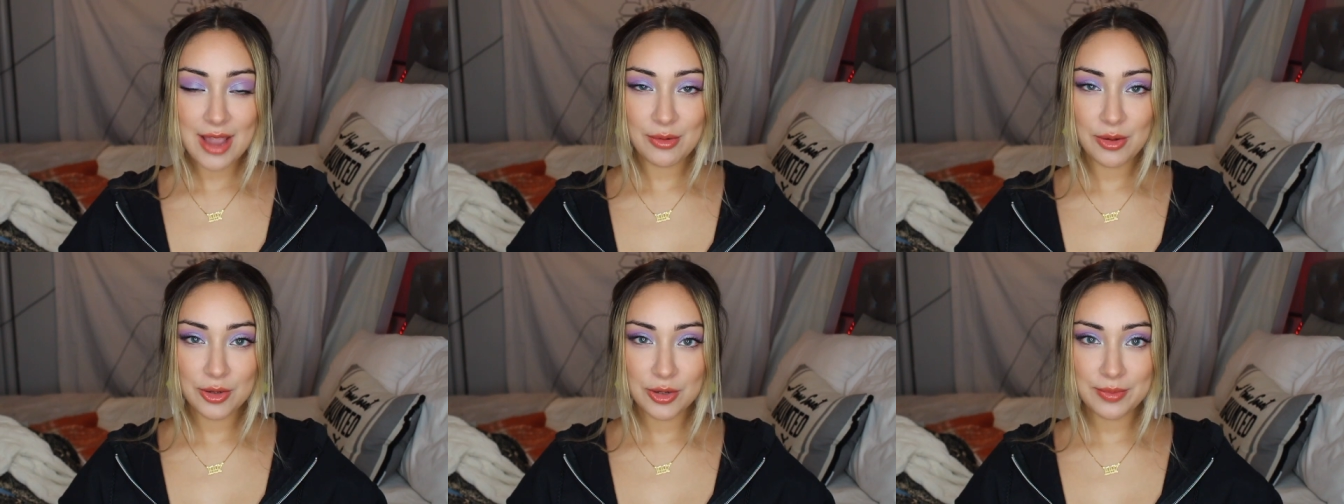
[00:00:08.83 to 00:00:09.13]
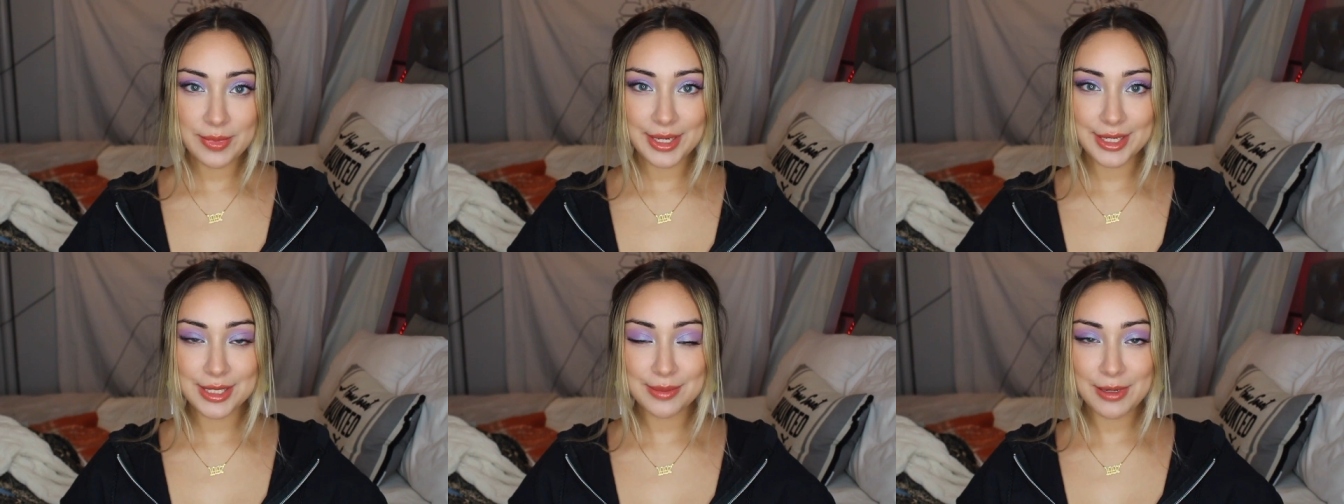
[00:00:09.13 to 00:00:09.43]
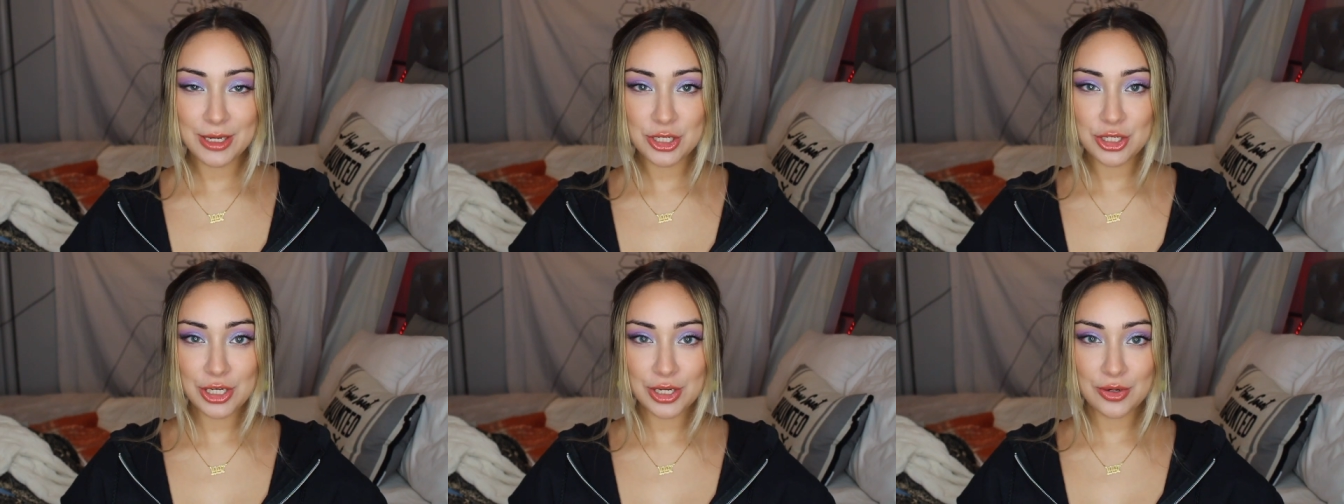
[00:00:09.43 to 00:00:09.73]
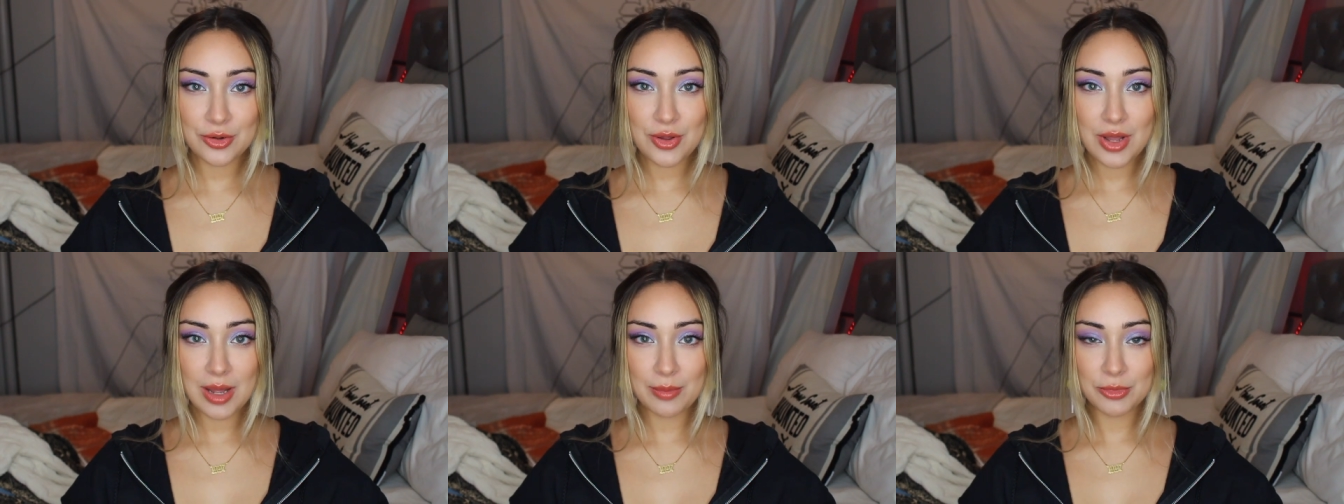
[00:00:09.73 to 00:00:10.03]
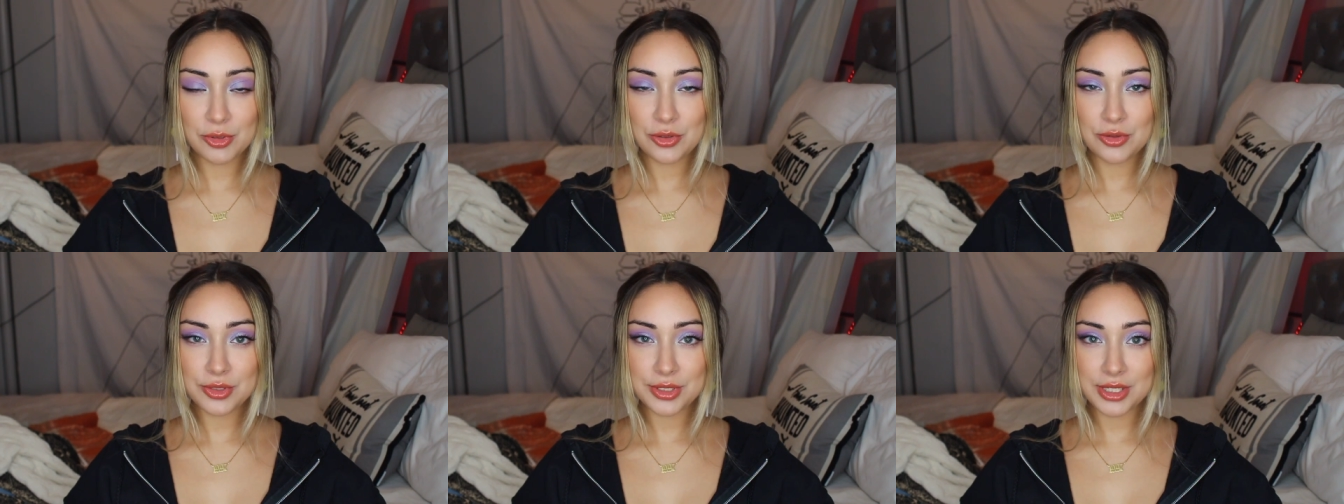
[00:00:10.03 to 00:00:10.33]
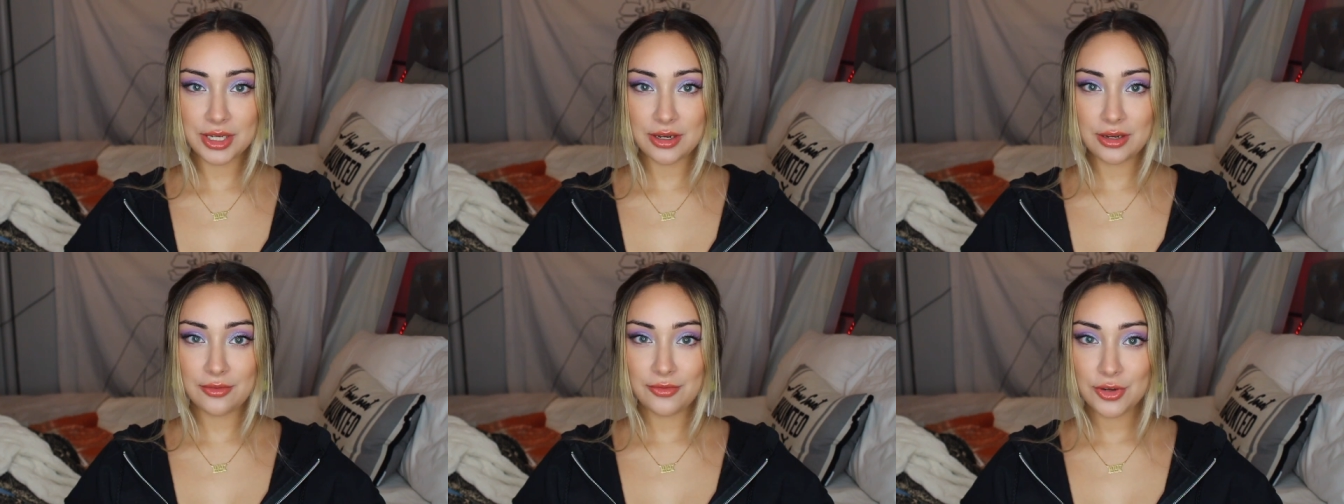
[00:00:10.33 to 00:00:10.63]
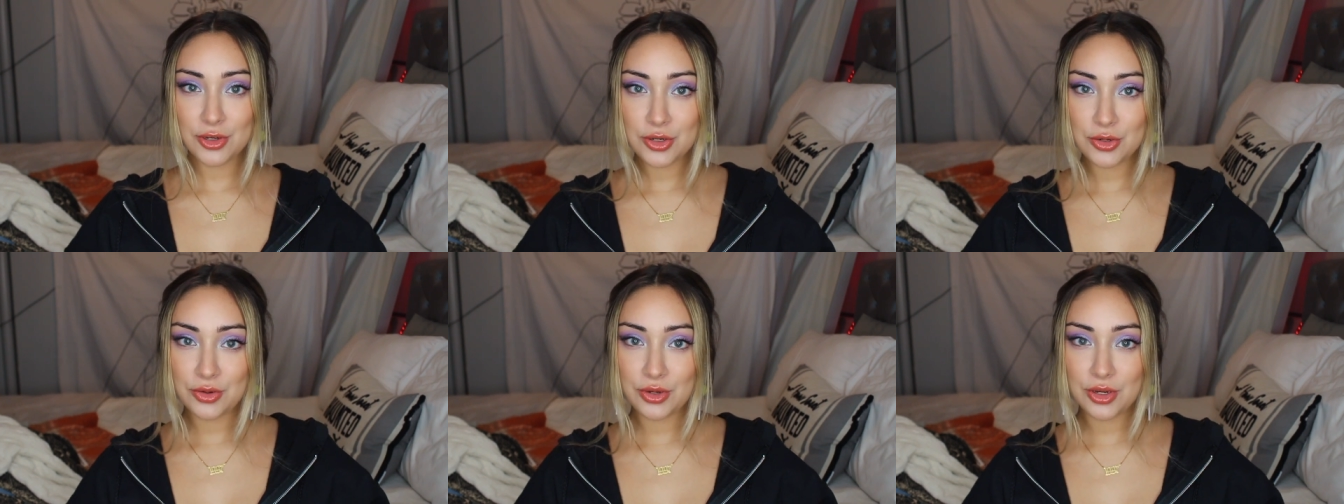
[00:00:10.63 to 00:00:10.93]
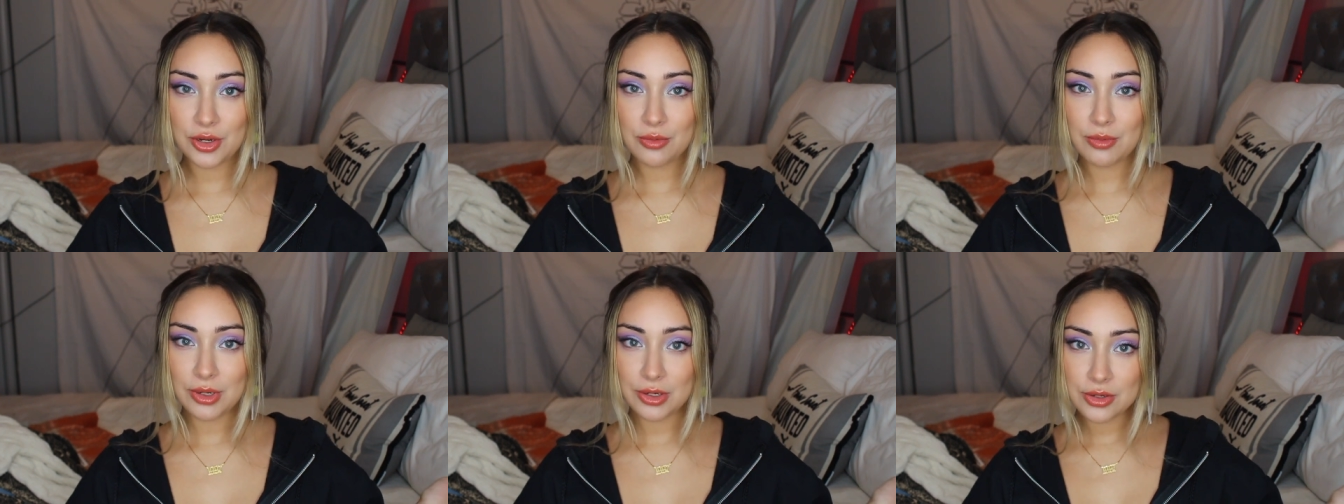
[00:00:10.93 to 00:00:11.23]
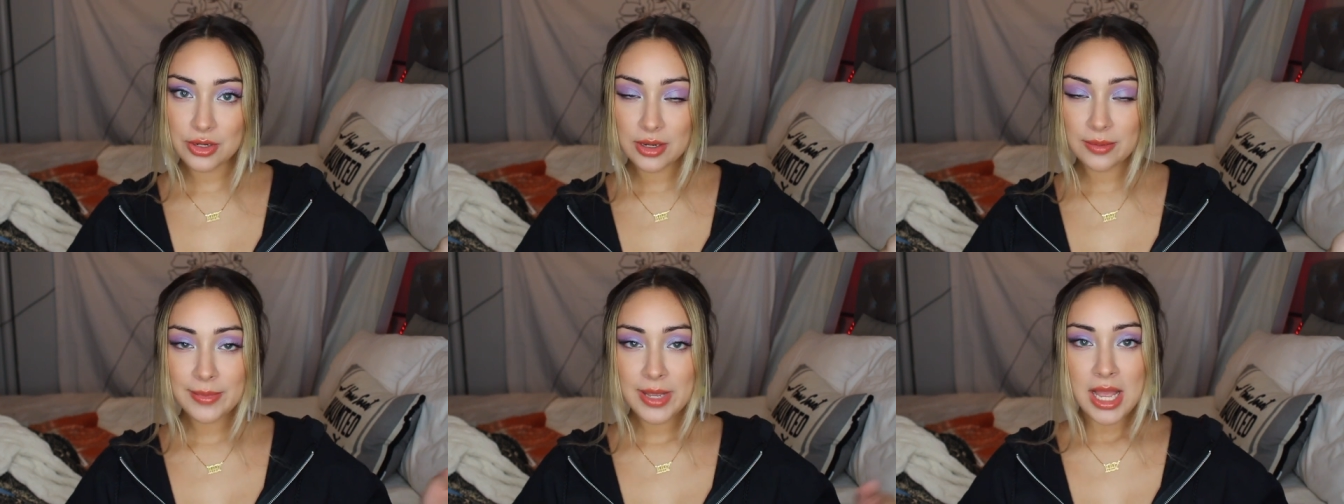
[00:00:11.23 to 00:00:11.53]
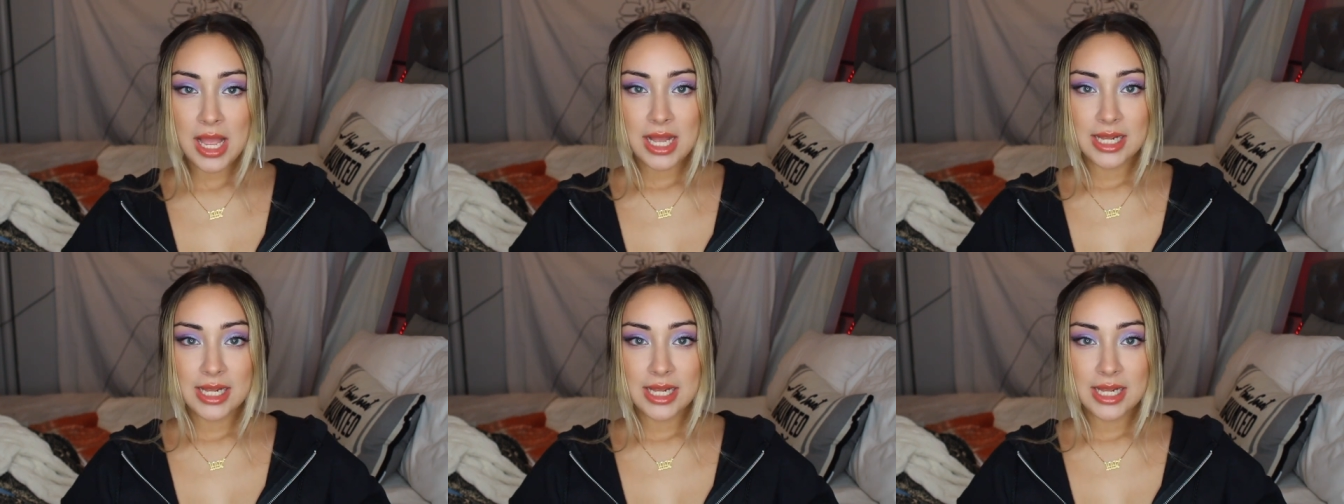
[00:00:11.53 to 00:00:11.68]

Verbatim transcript: welcome back to my channel. I'm Nicole Sierra. If you're new here, welcome.